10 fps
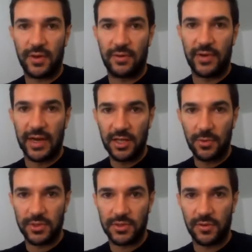vanadium
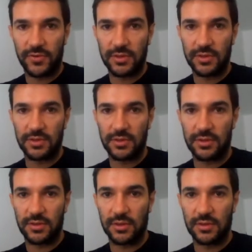on the surface
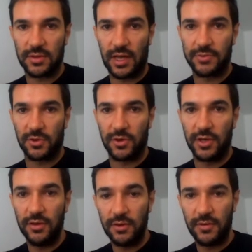is captured
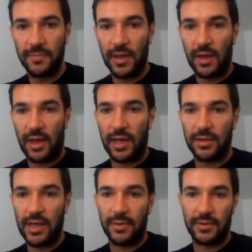here.
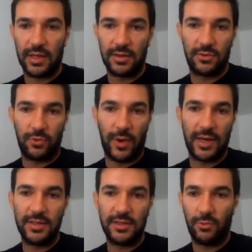And yeah, then
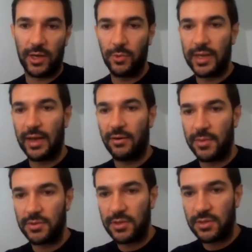why do we care
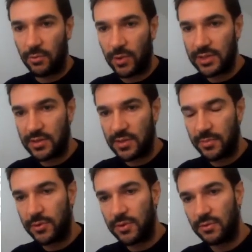about this and what is
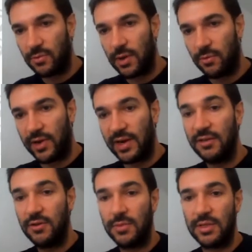important? Well,
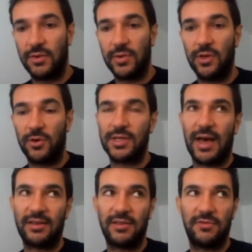vanadium is the redox
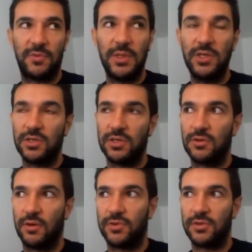active species
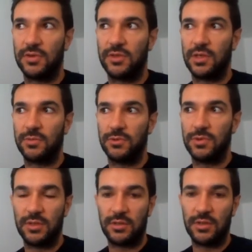of the system. So this